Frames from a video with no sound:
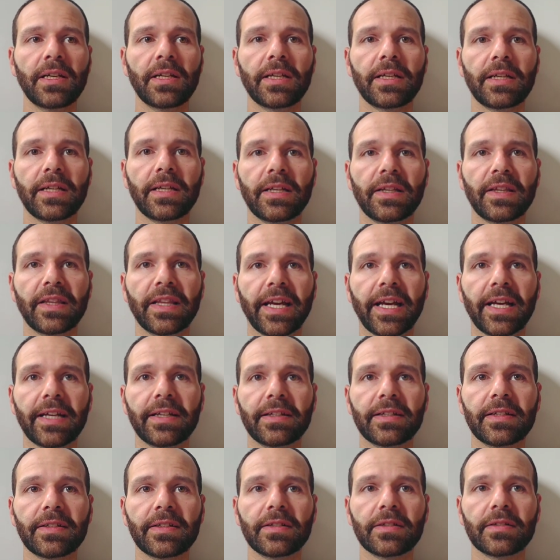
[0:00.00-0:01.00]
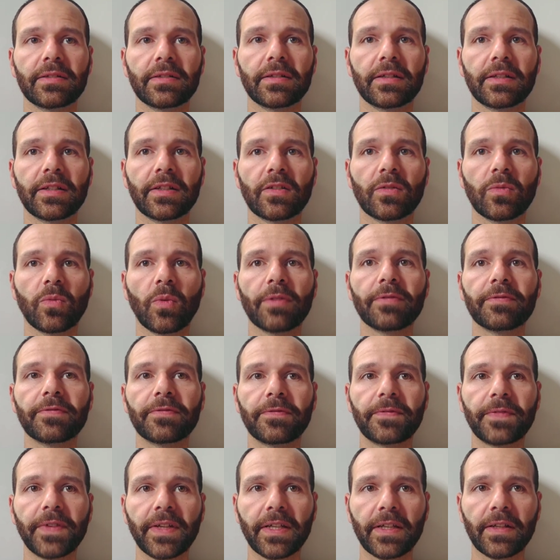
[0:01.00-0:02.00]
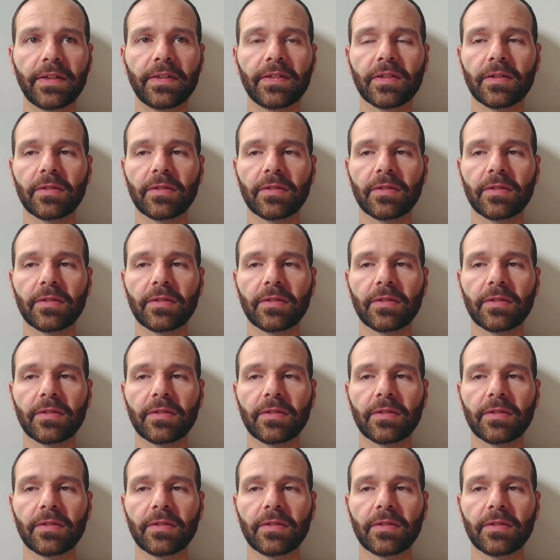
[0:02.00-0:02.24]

in that it's what feeds a